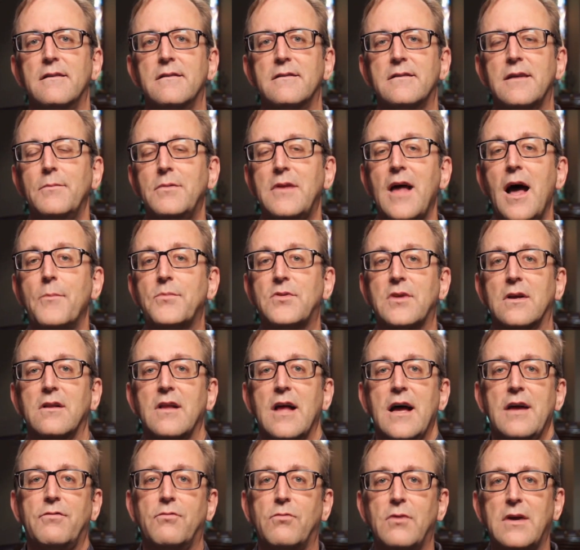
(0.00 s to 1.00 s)
Sometimes in
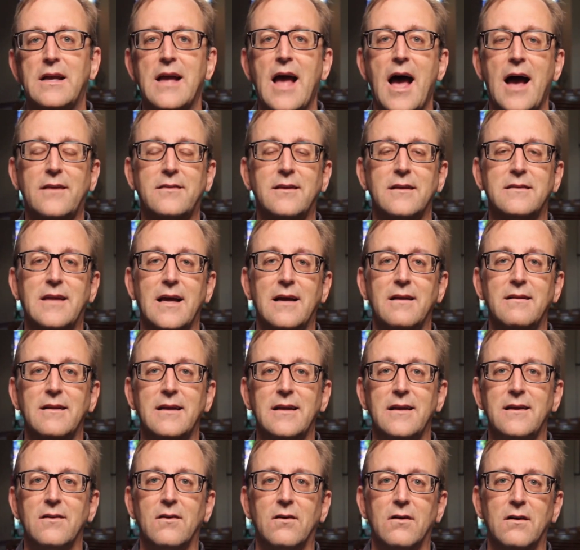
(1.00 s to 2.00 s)
life, we
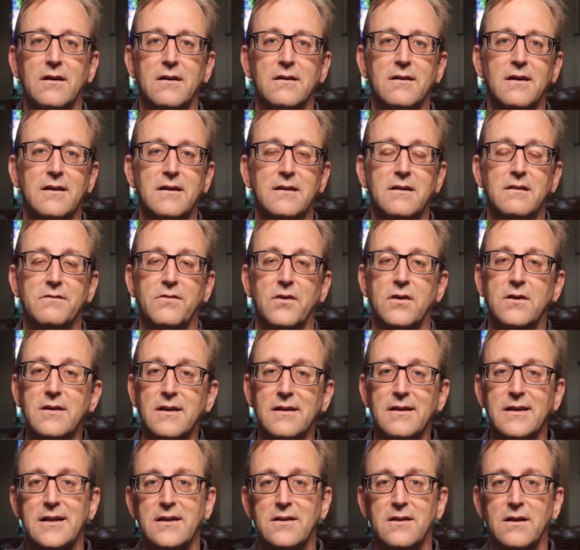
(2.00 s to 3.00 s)
accidentally or
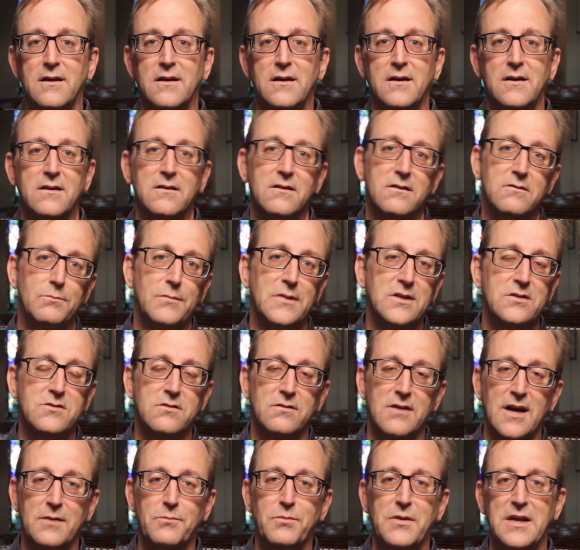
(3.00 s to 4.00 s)
inadvertently
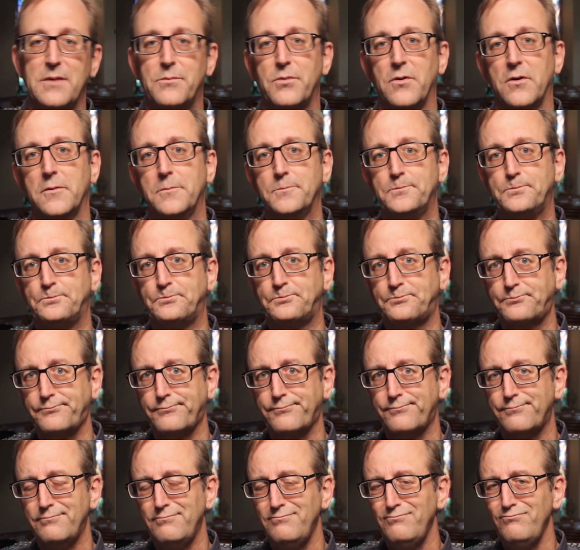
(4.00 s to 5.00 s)
misdirect people.
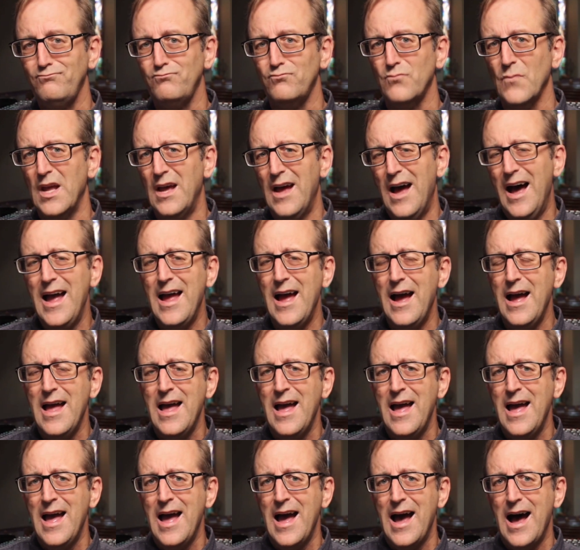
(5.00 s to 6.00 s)
I,
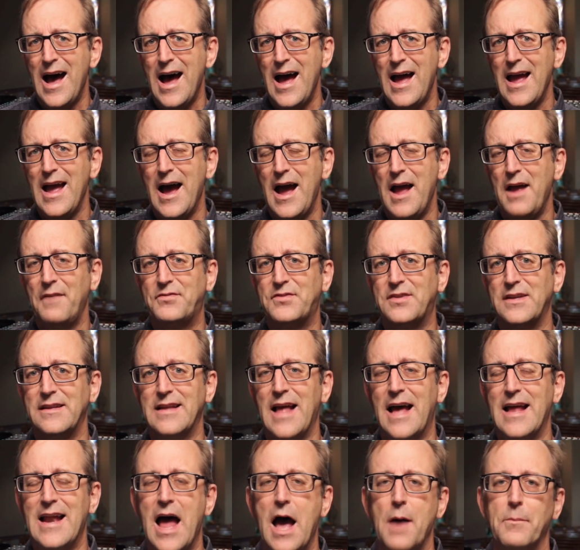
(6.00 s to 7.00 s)
I, I have seen
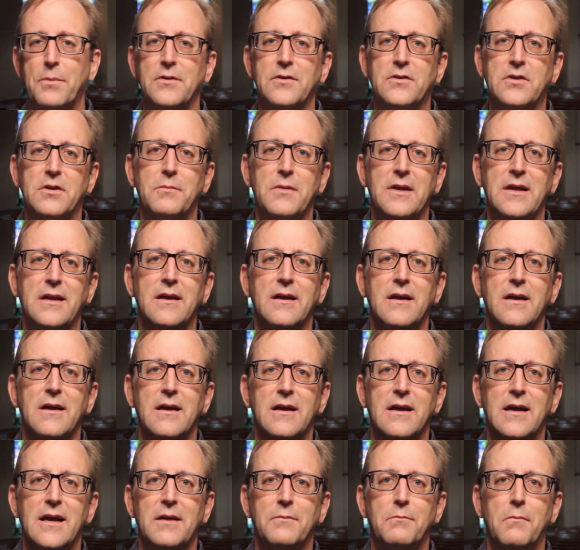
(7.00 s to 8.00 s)
that happen to me
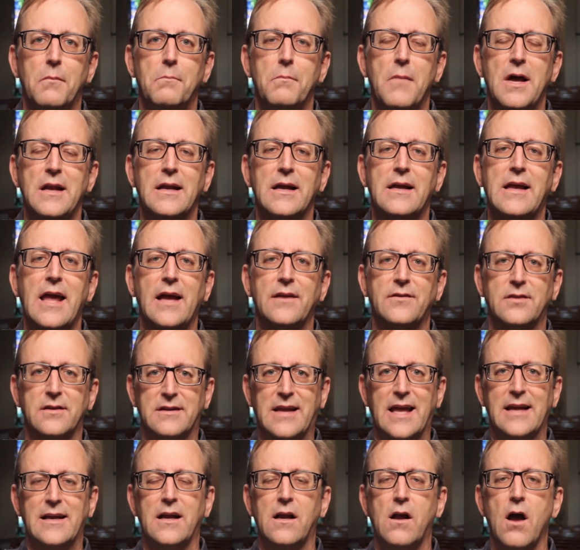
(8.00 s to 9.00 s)
in many
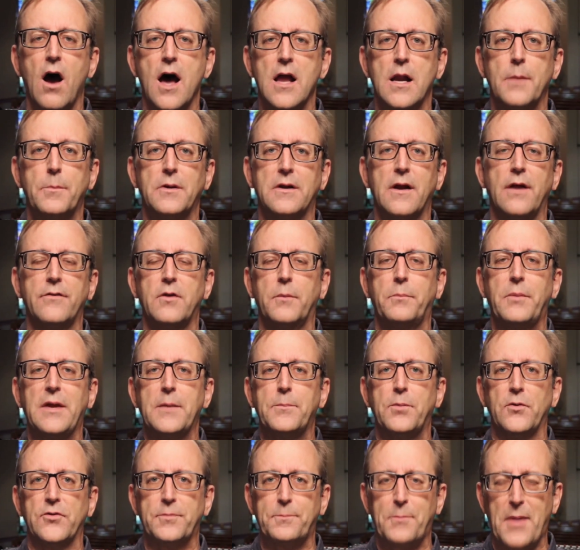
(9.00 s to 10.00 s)
cases, getting caught up in other
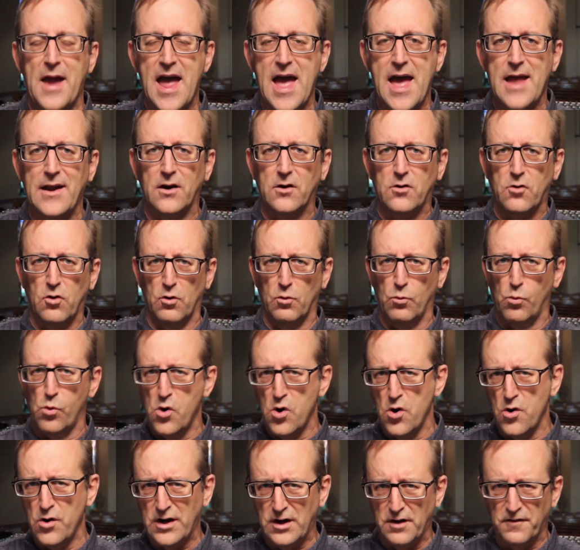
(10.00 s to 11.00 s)
people's panic or
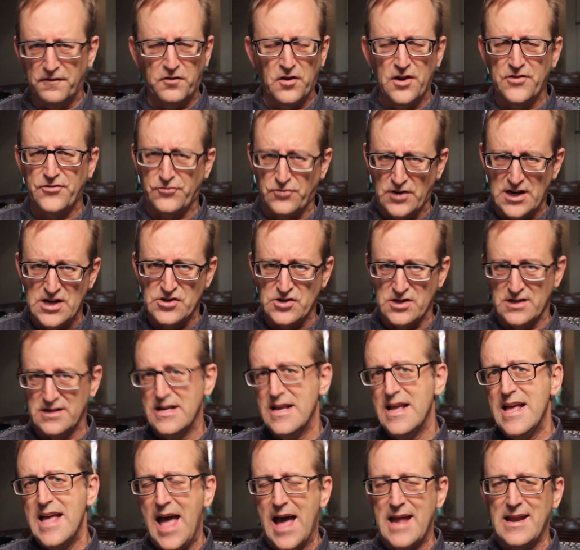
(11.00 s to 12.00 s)
worry or frustration
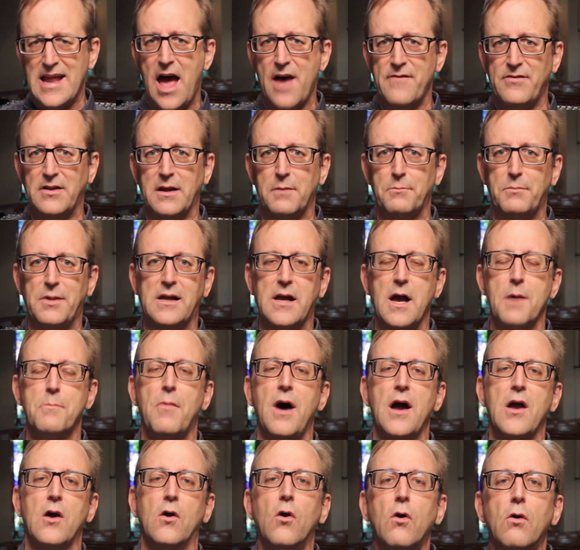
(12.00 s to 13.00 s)
and having it become
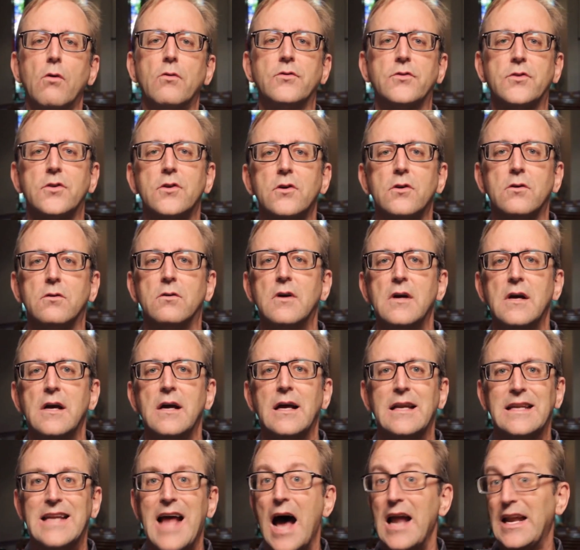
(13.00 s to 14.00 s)
my own too.
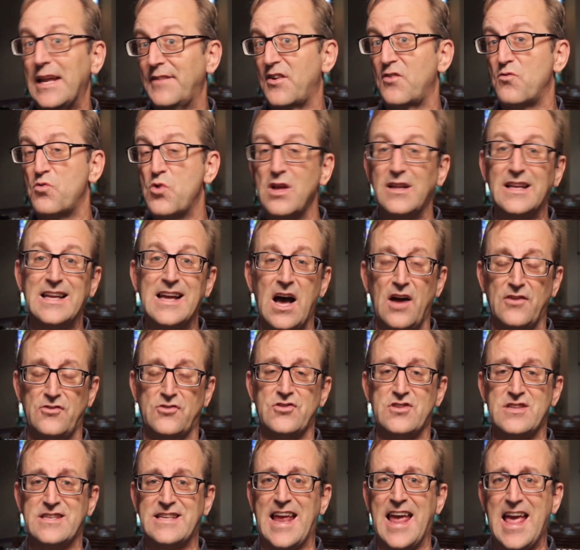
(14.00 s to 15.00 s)
Not even really
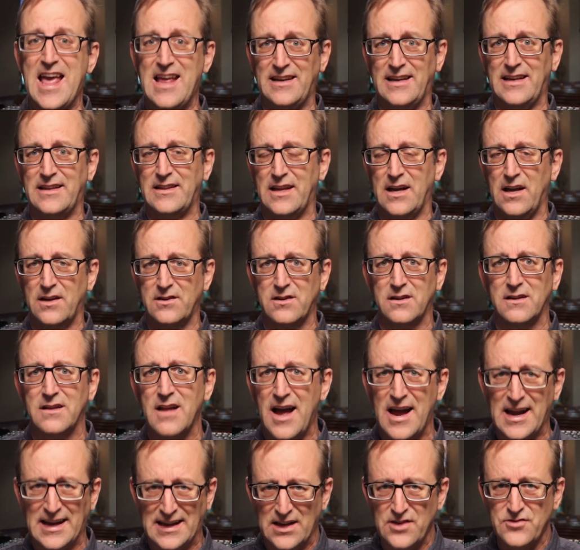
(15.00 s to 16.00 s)
understanding the
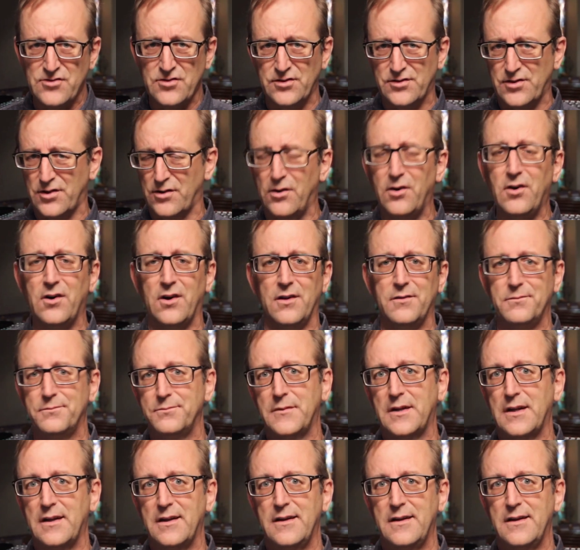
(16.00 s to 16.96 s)
underlying issues at all.